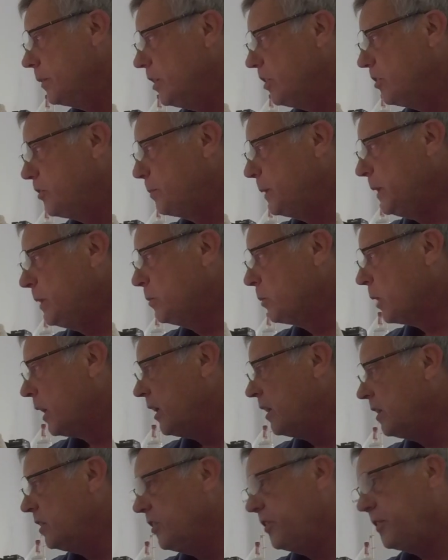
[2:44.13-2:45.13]

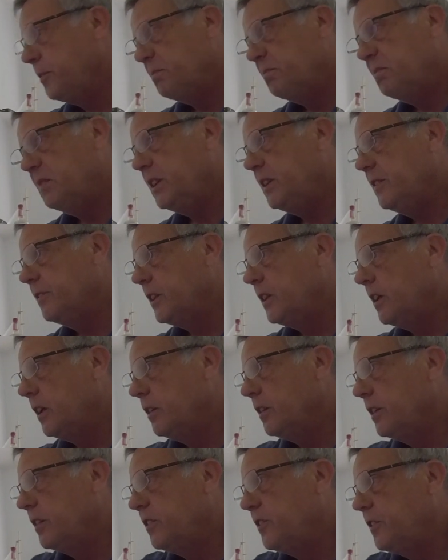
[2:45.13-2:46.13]
Speed-wise, even
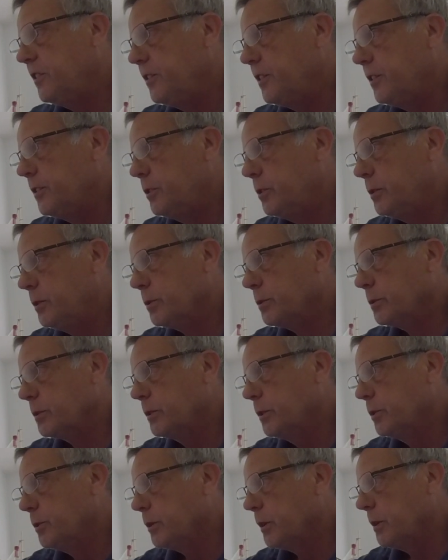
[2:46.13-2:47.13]
though this is a
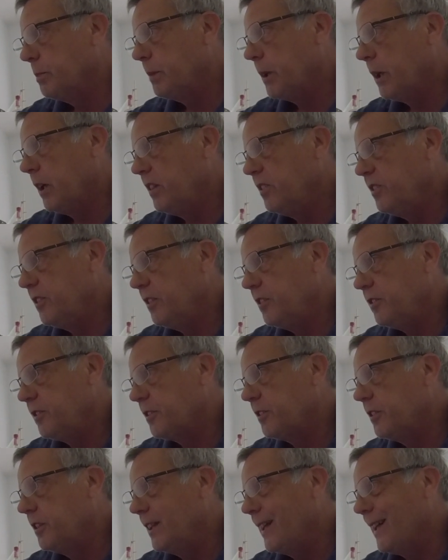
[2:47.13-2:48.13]
dual-core
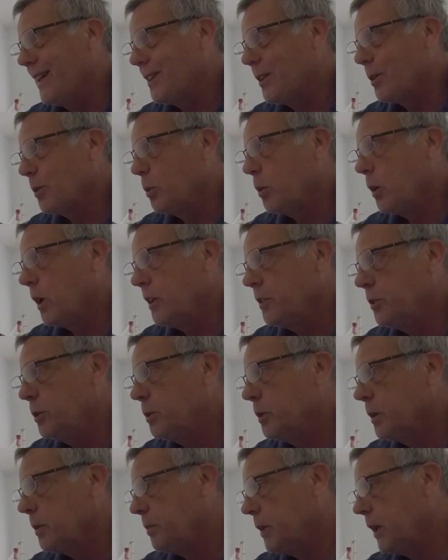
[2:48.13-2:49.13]
processor and not the
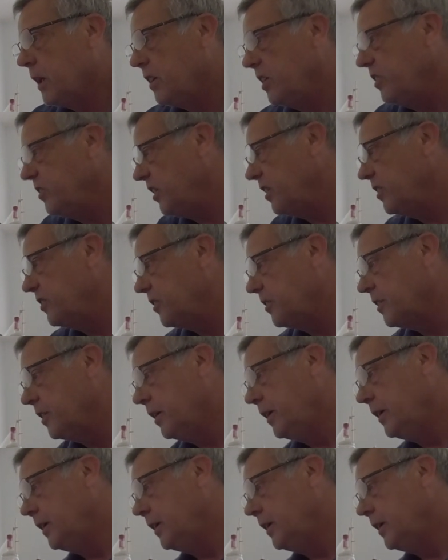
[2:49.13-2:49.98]
quad-core processor,